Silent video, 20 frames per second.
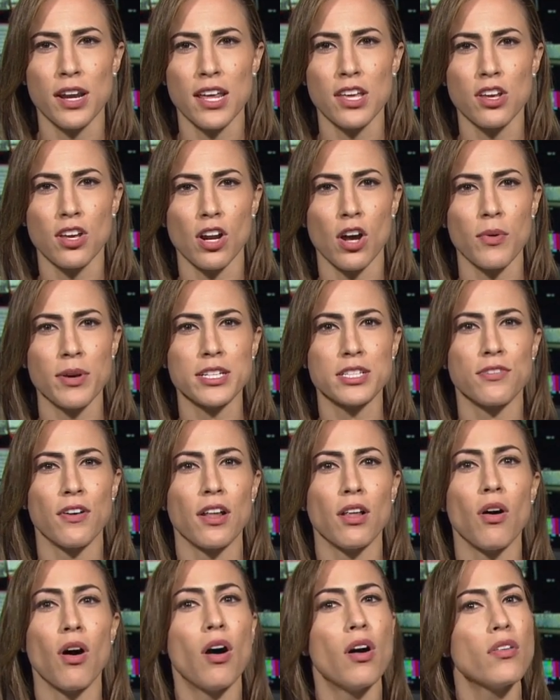You can always follow
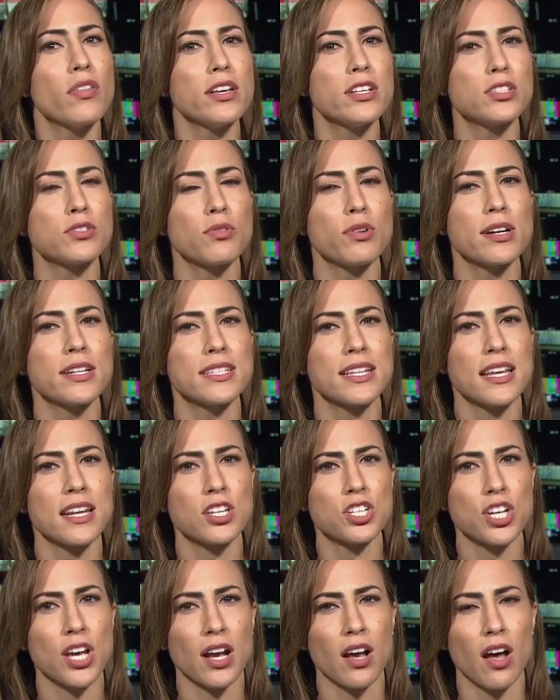all these stories and get a
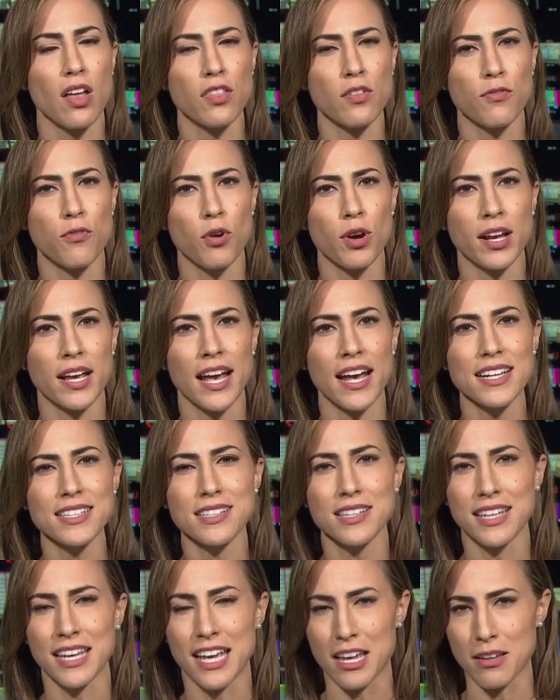check on the forecast on
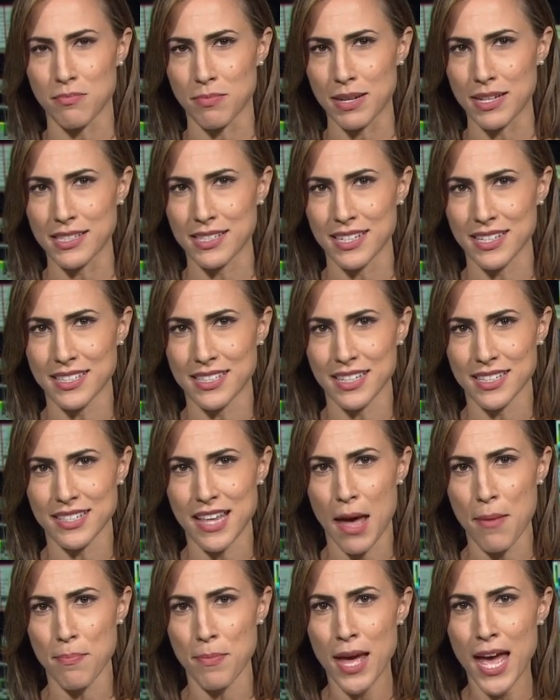the NBC6
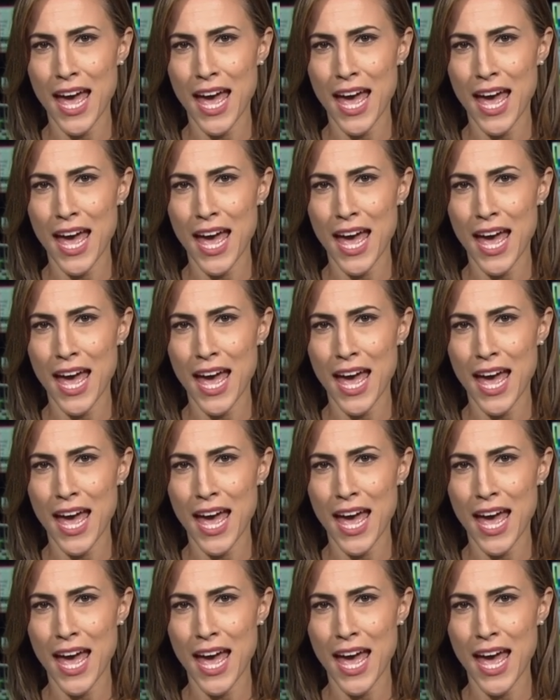app.